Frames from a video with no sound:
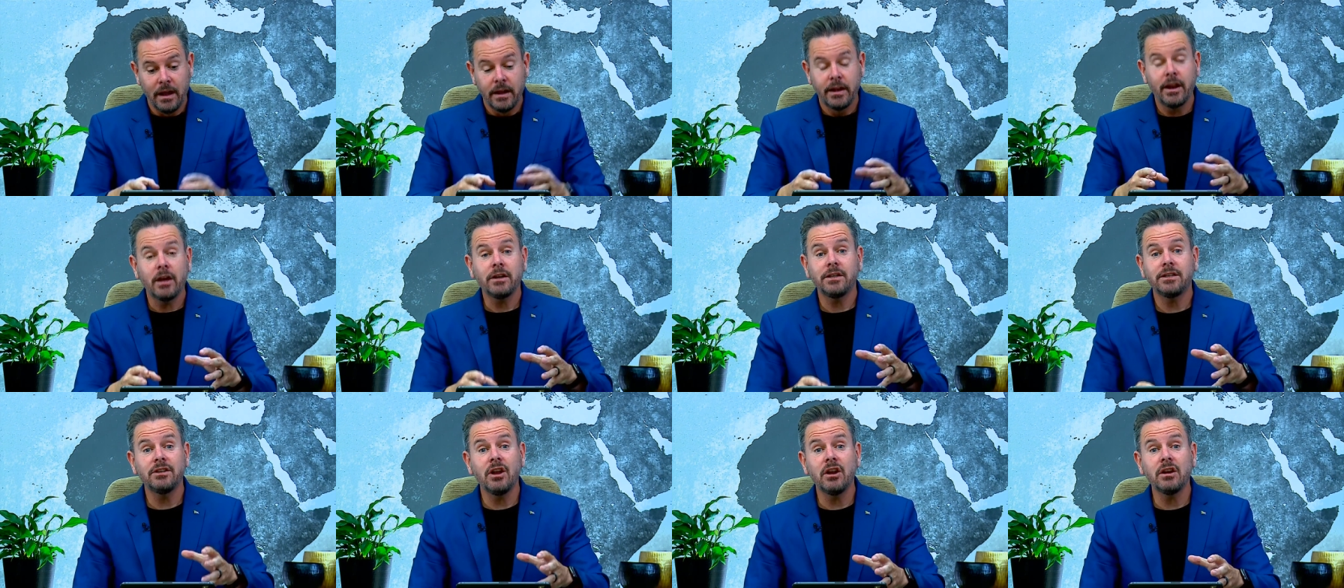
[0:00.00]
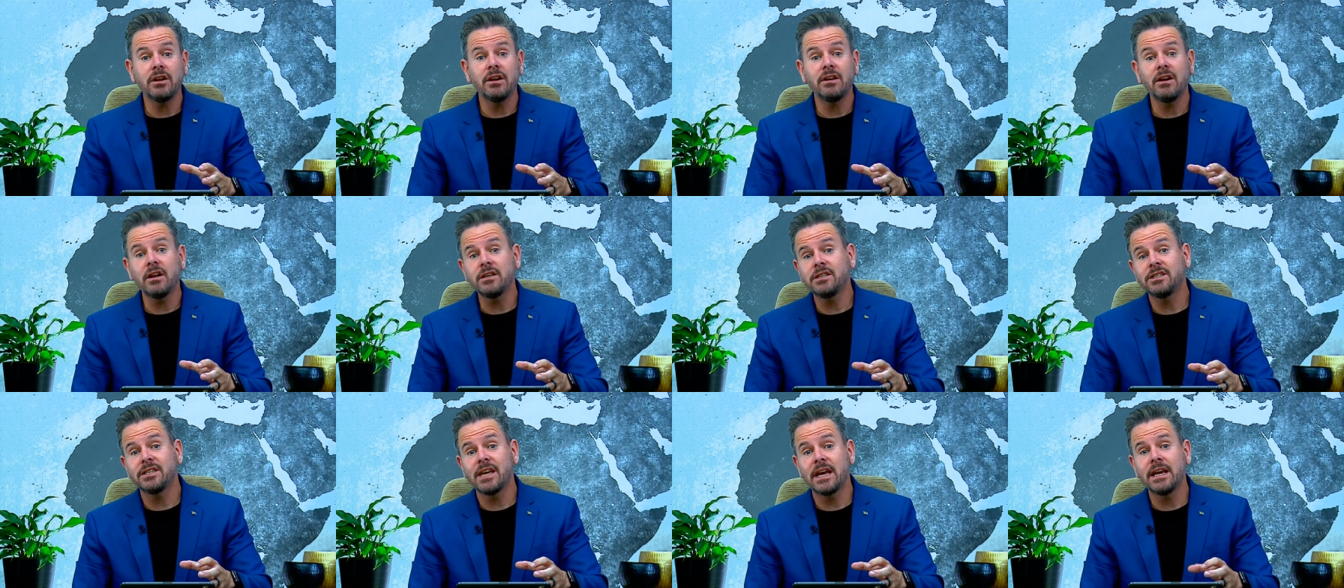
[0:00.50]
Not, not
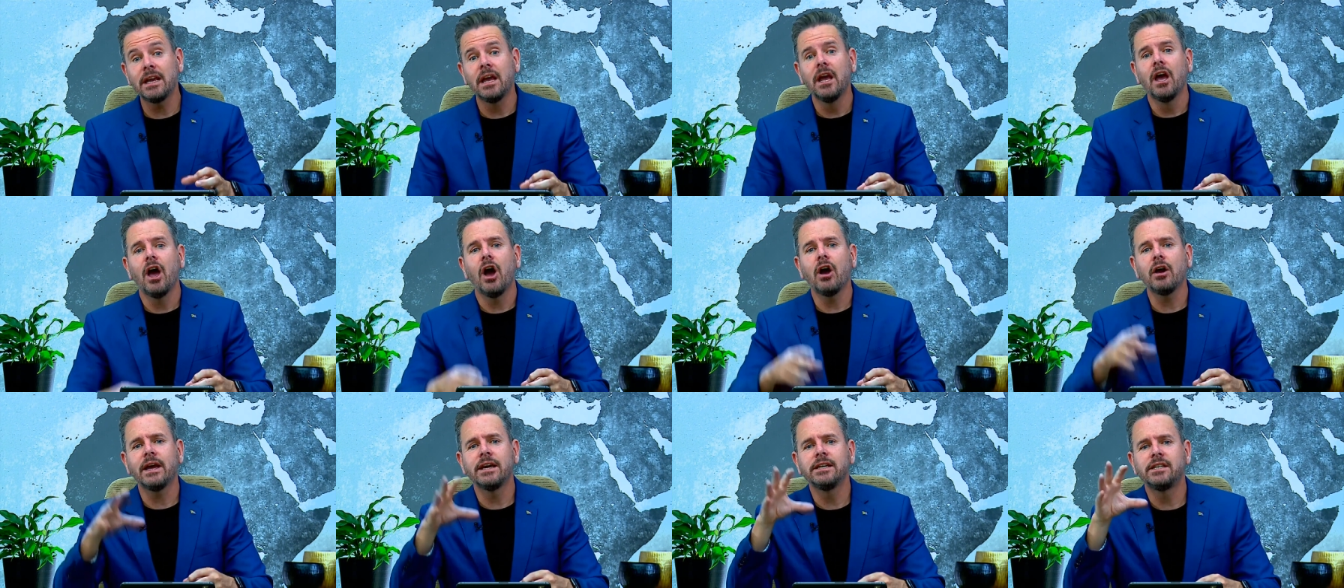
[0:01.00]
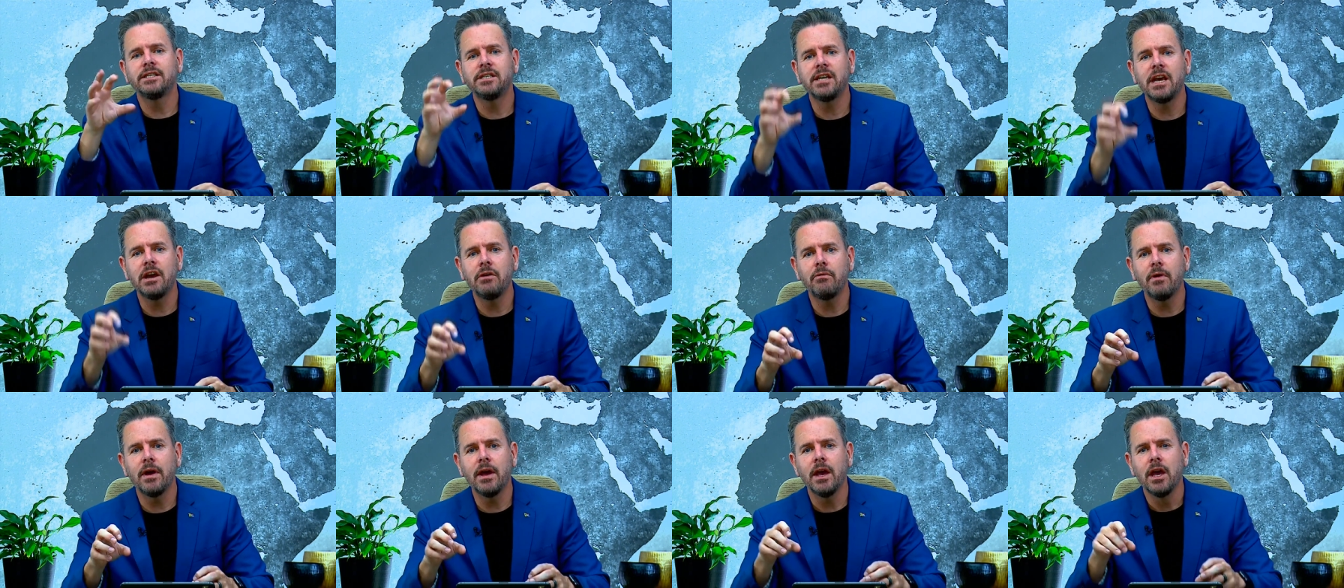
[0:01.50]
not saying, okay,
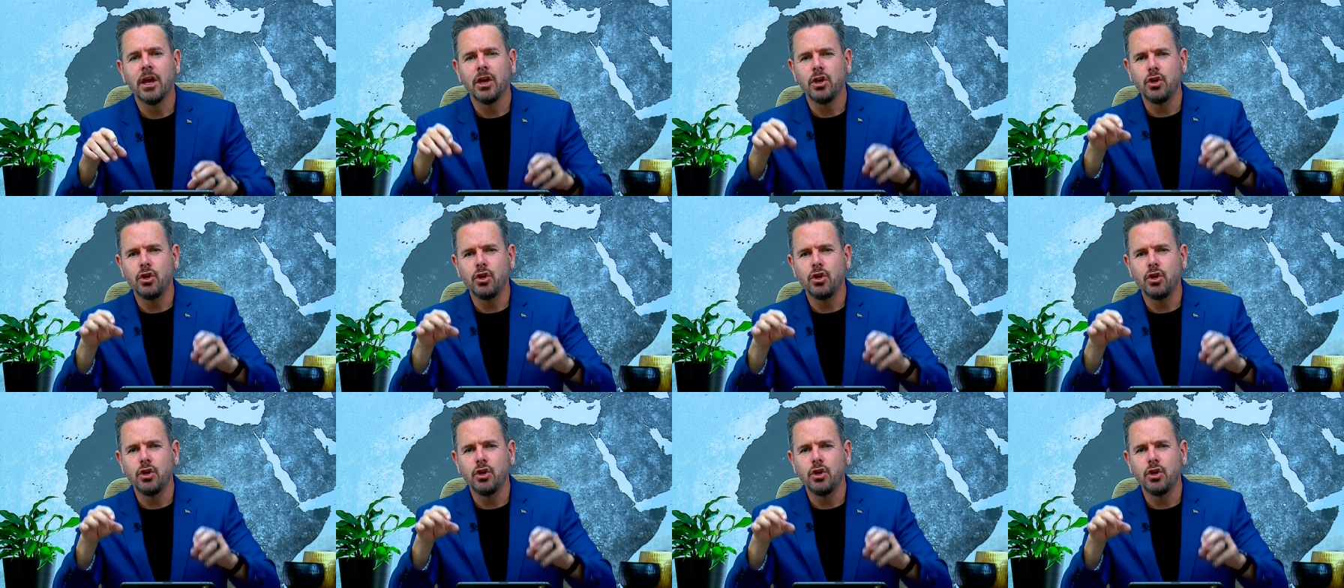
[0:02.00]
Sarah,